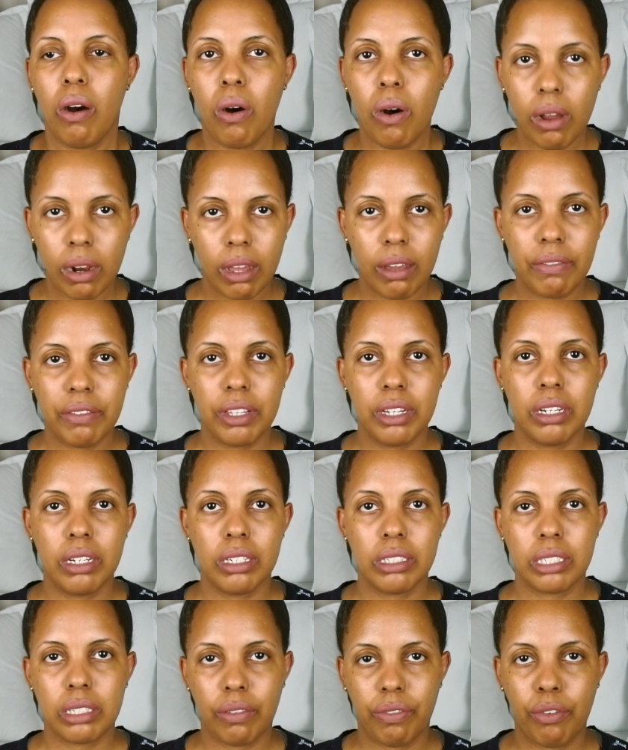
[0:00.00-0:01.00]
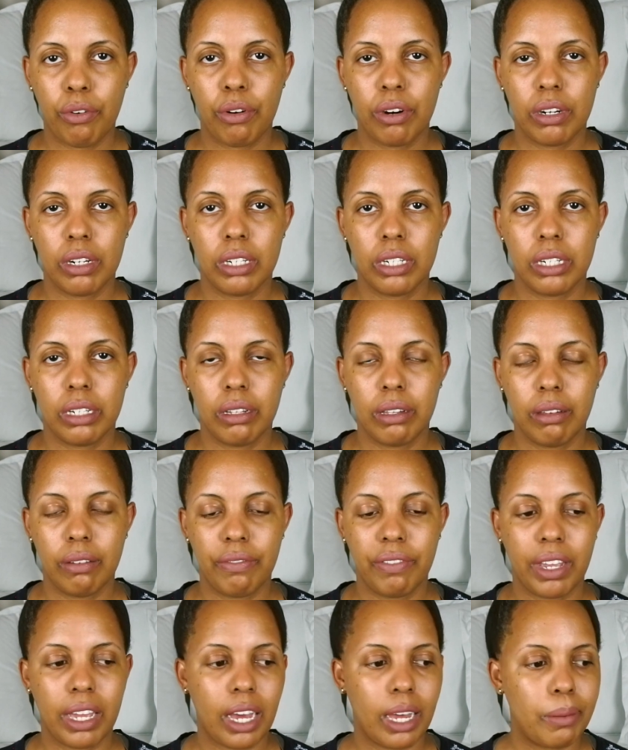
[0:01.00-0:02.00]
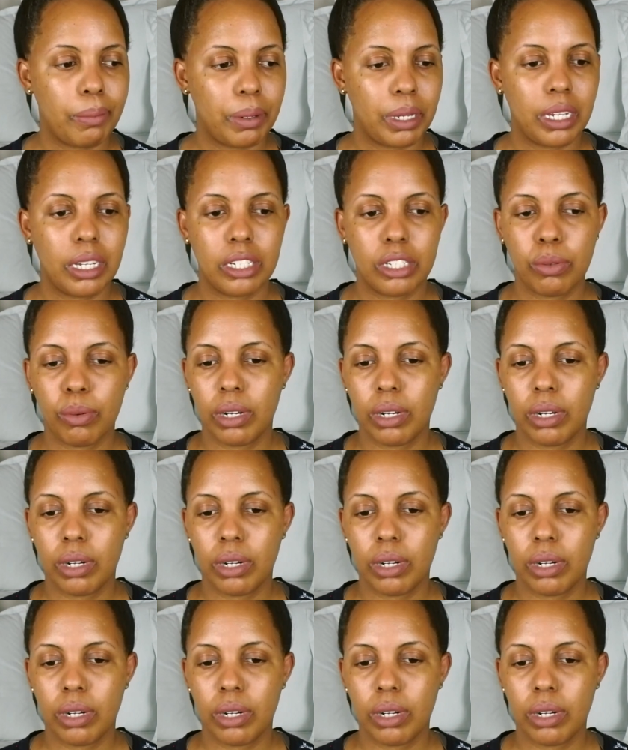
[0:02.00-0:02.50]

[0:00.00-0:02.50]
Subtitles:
all of the Sephora VIB